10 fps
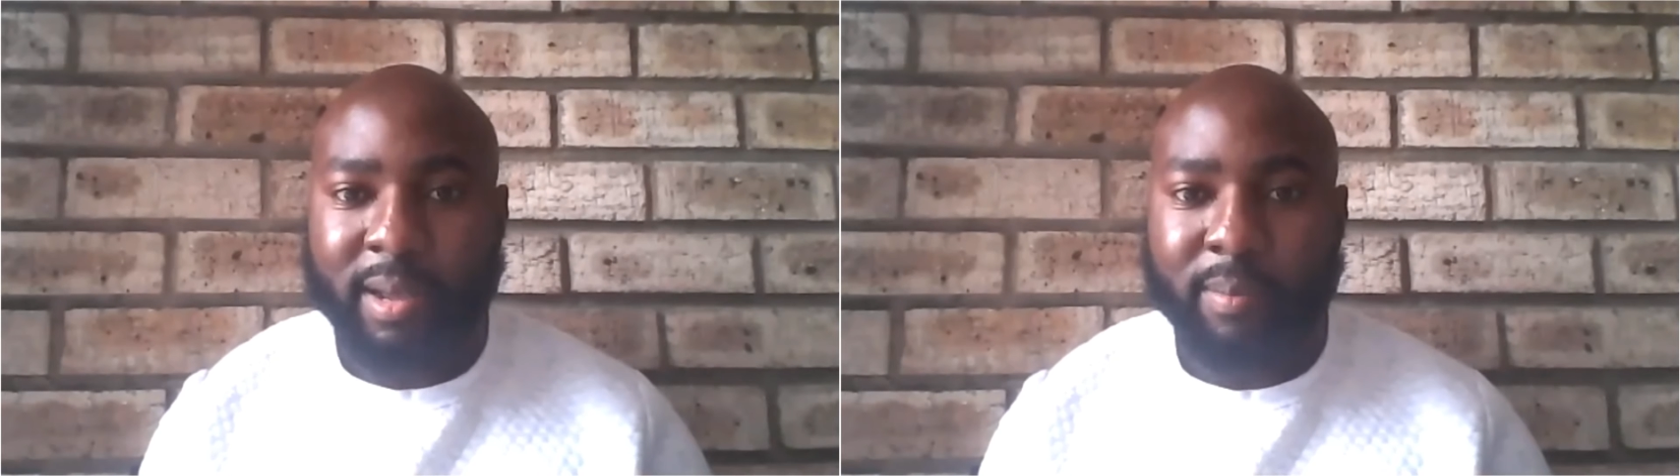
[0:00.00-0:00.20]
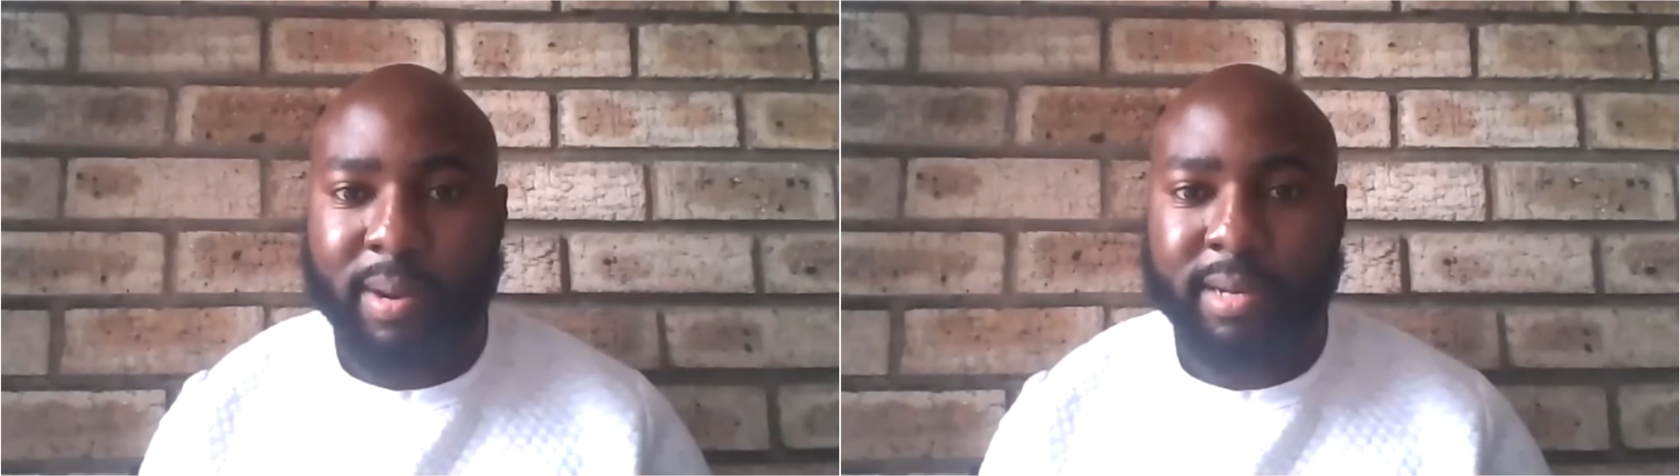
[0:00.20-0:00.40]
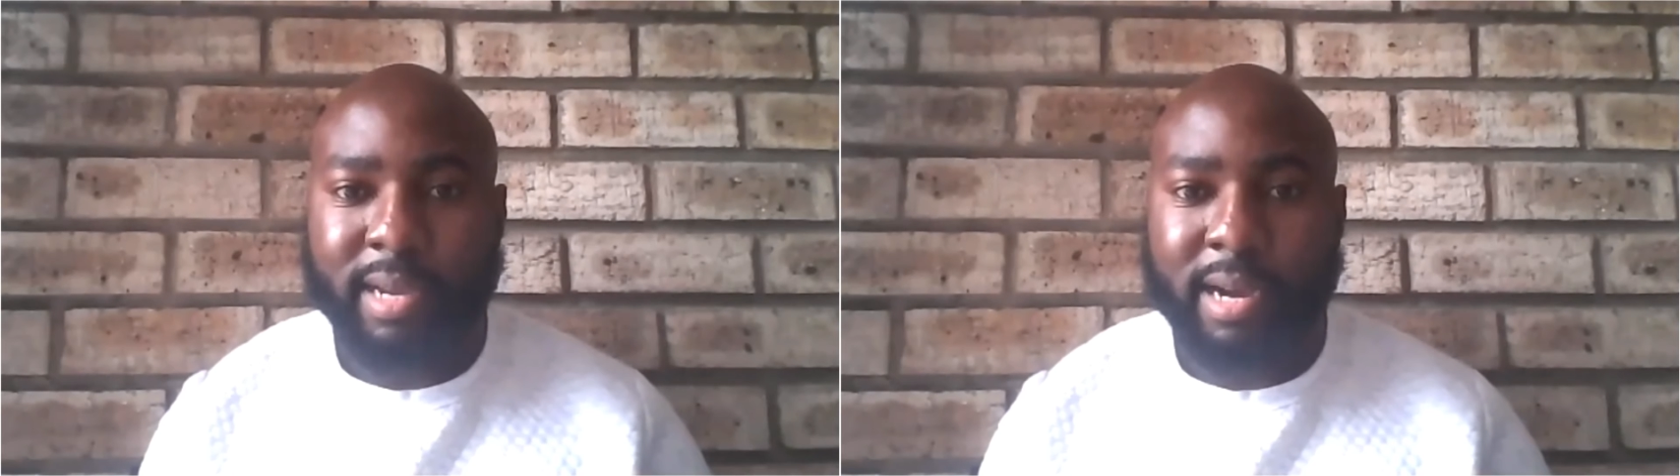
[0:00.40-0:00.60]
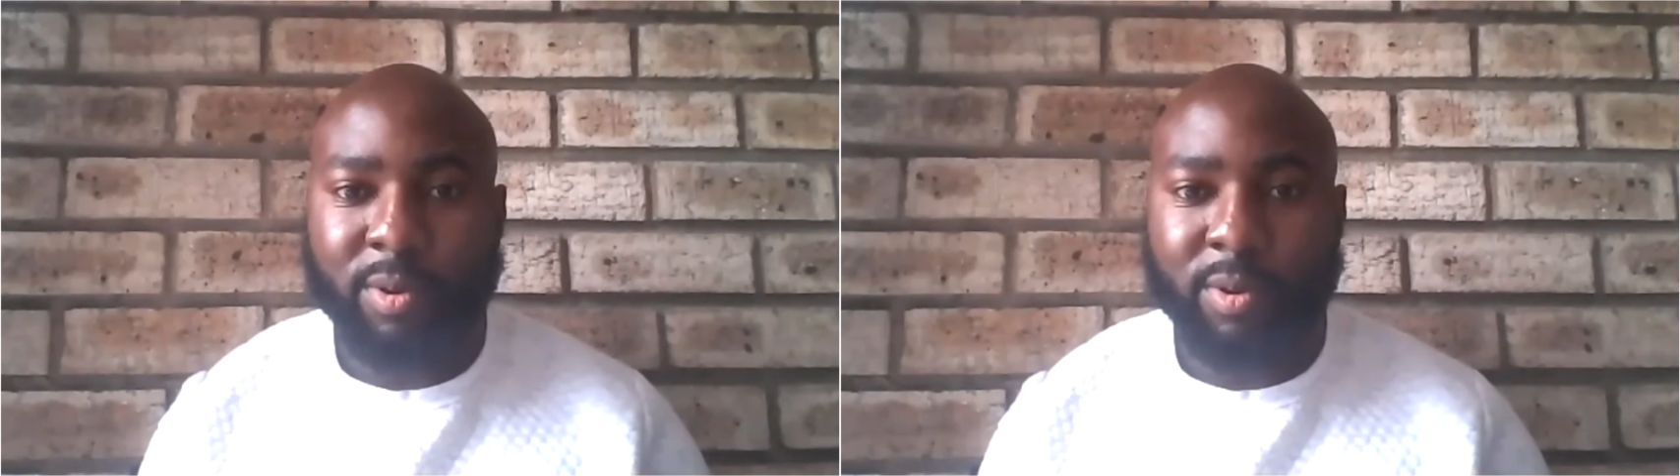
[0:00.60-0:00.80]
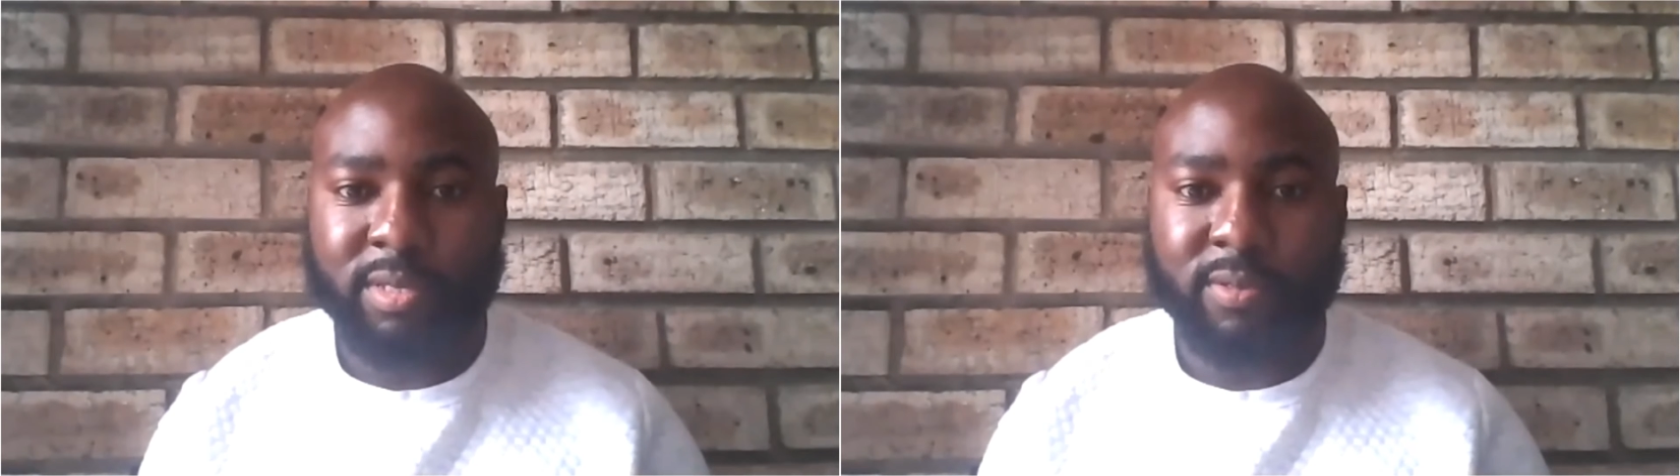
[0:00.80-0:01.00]
But I
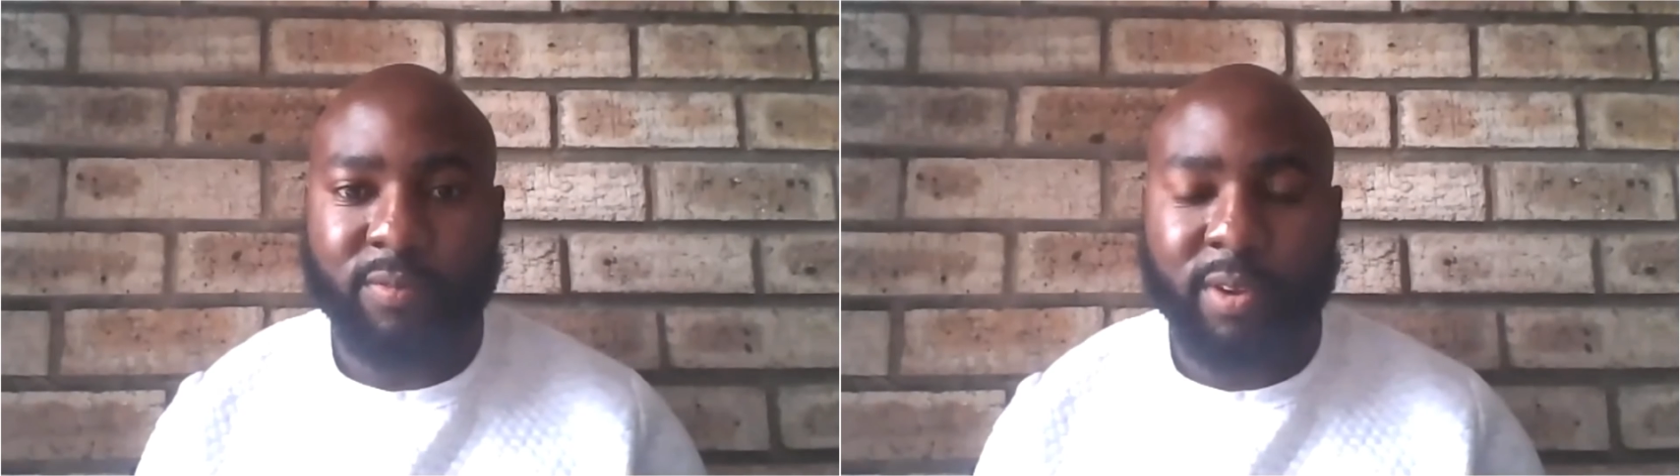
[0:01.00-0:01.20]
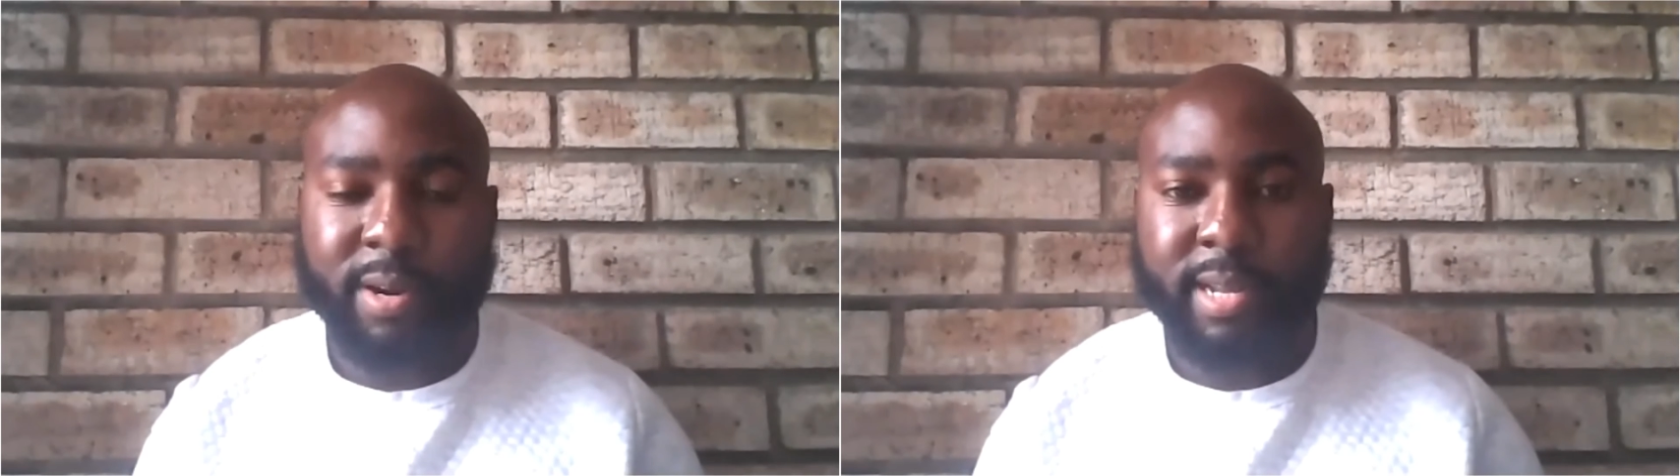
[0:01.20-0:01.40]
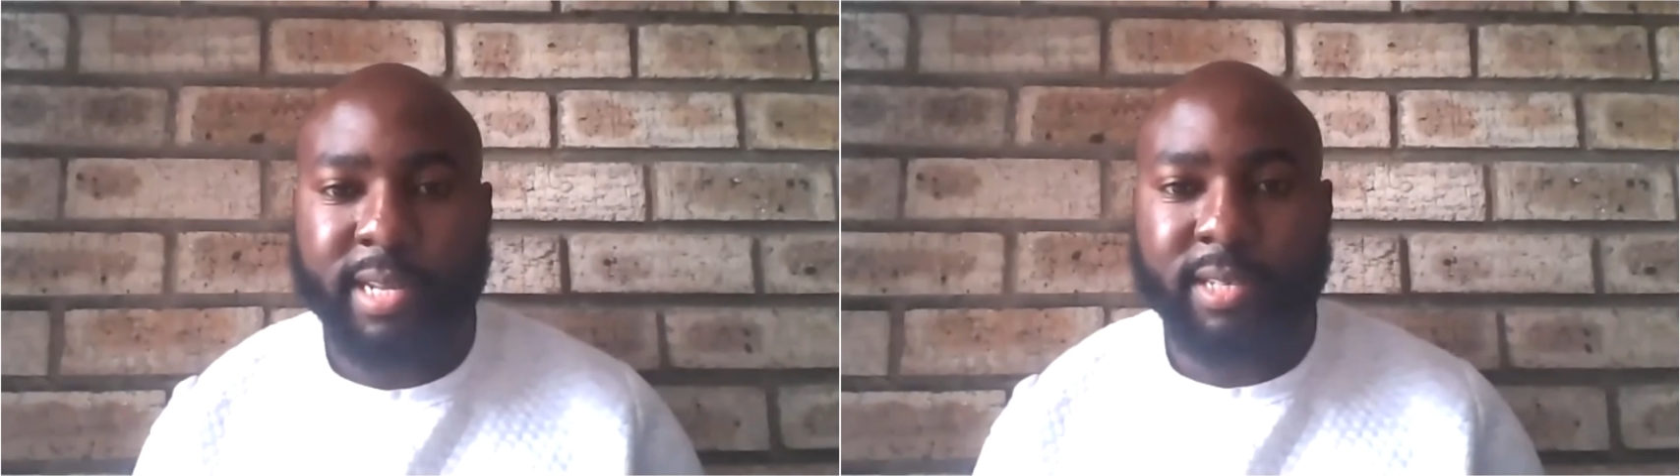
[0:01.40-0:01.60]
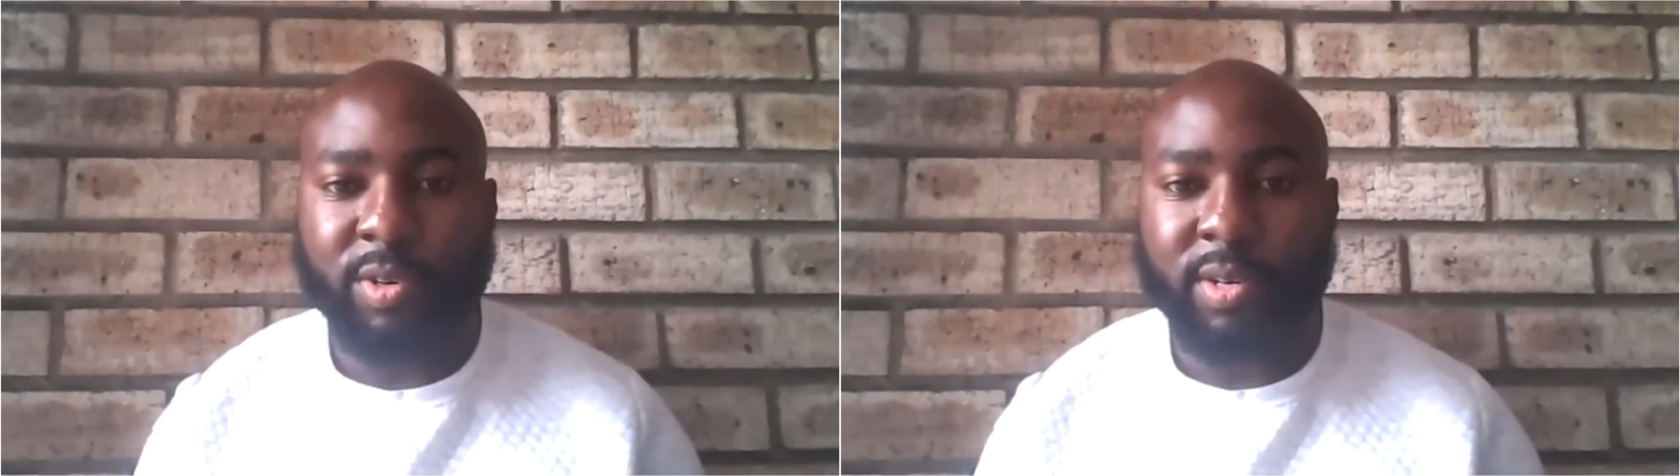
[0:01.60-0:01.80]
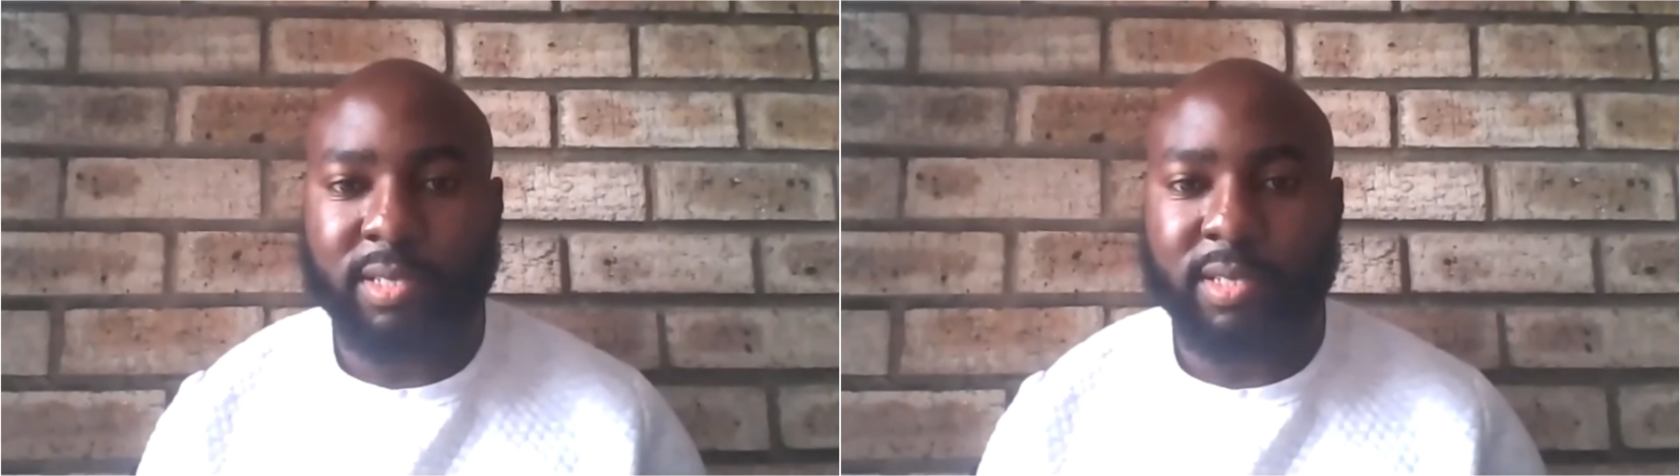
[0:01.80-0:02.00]
was very
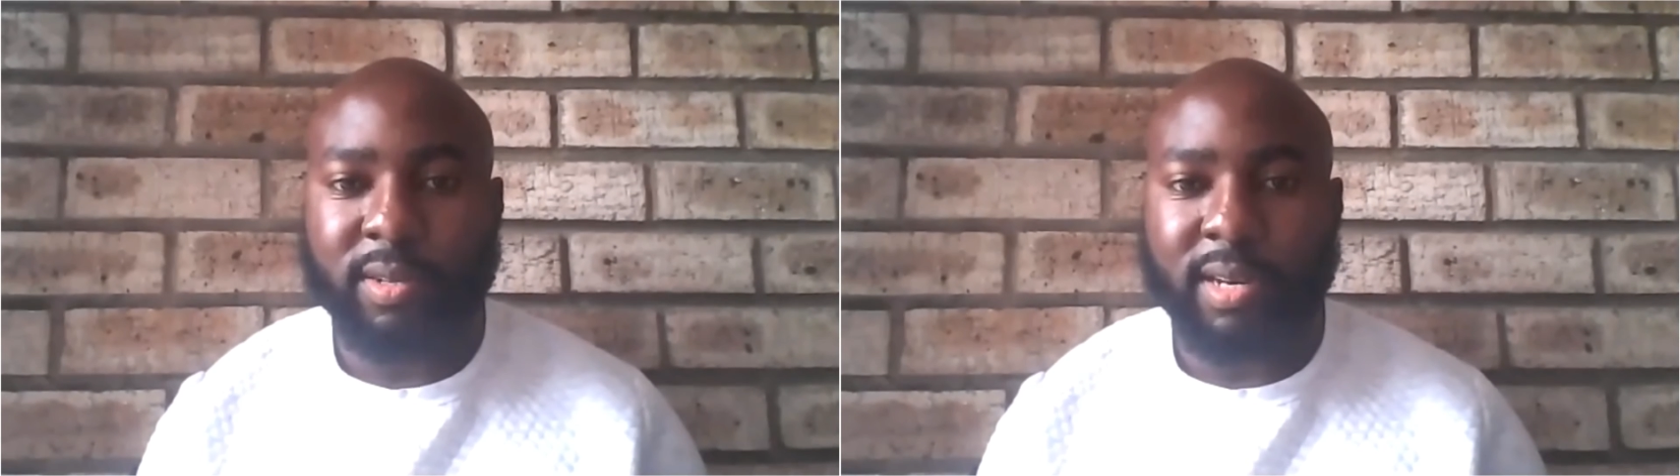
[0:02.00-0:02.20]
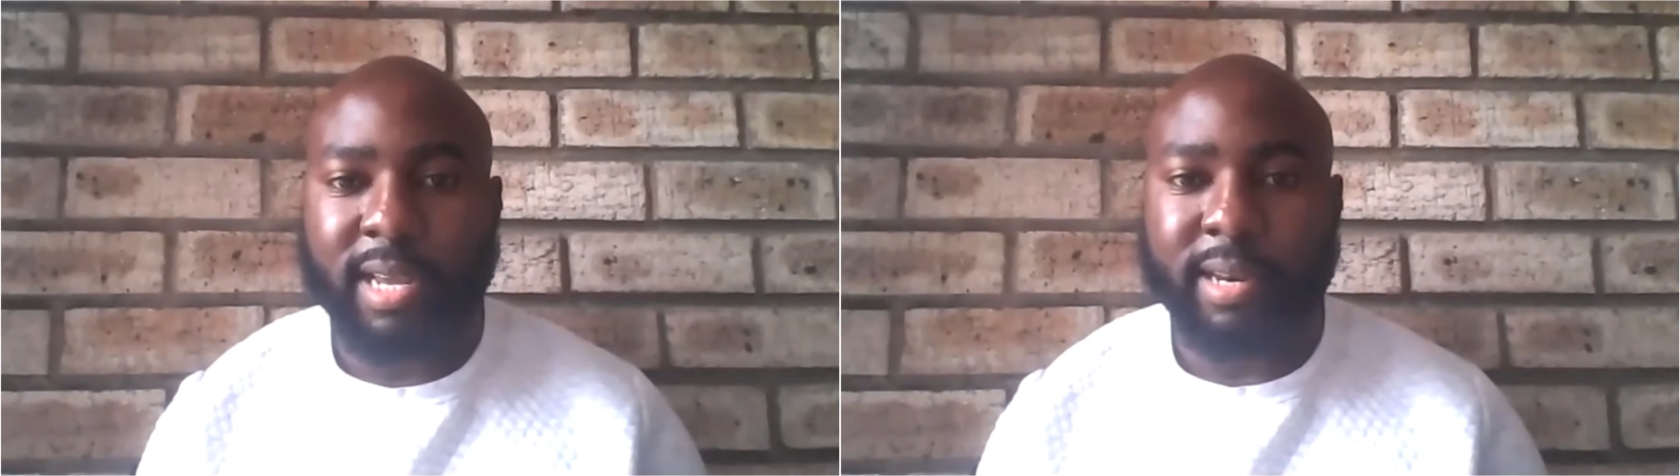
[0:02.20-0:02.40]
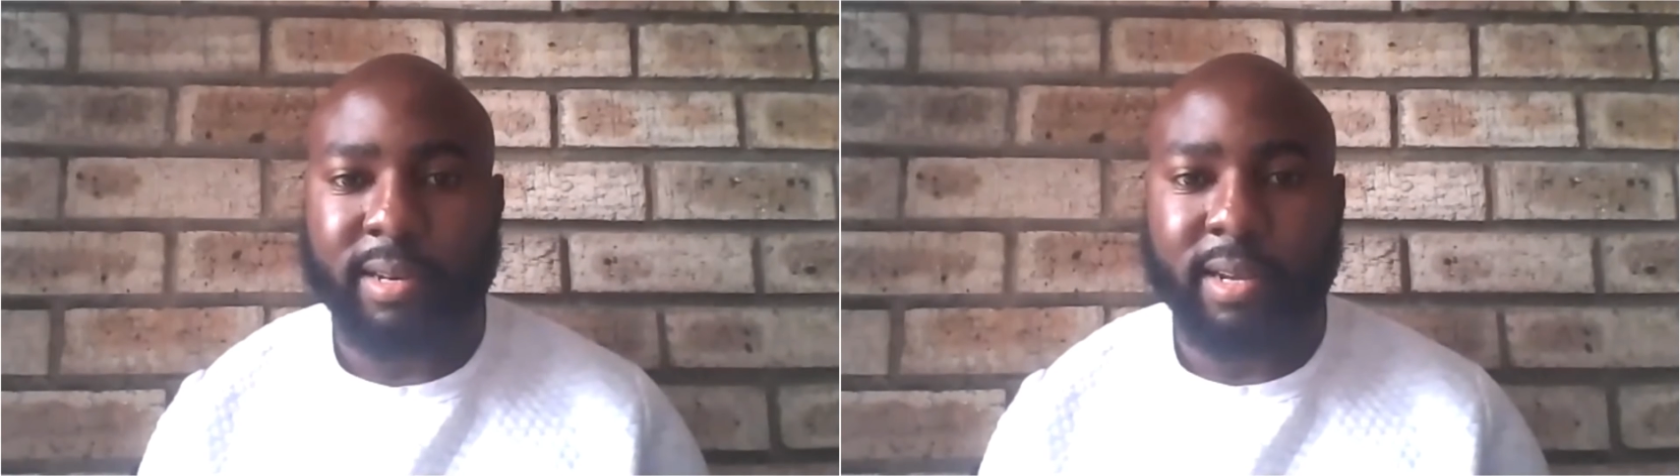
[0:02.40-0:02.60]
interested to learn,